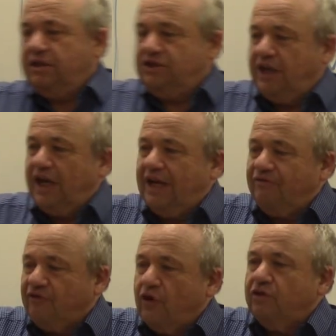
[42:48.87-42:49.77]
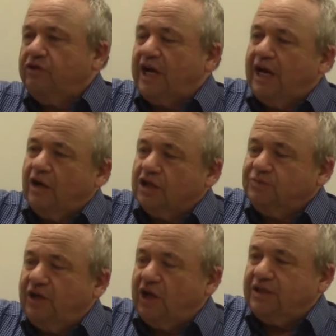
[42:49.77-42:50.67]
Xi and further dialogues
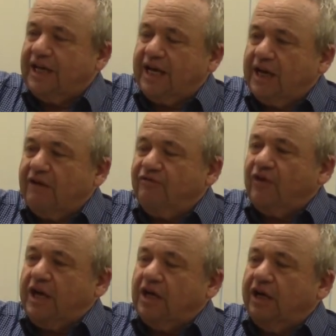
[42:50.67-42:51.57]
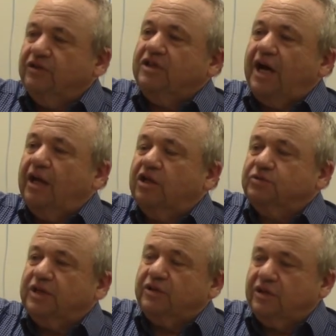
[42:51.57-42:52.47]
beyond that and other
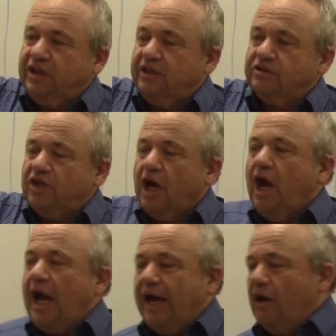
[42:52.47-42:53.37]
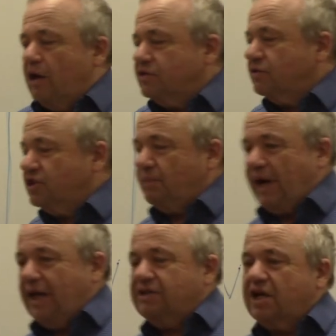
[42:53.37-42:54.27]
dialogues with other leaders, and also
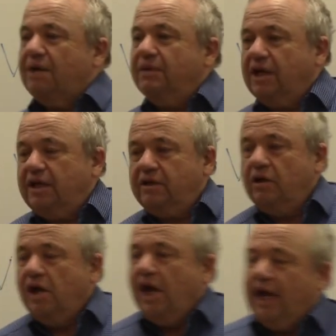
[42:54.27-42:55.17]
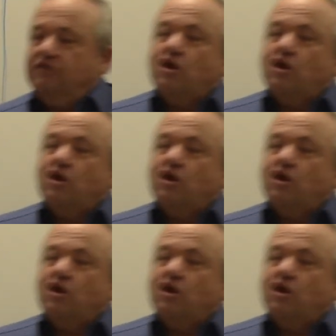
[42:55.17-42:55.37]
Japan is coming in, and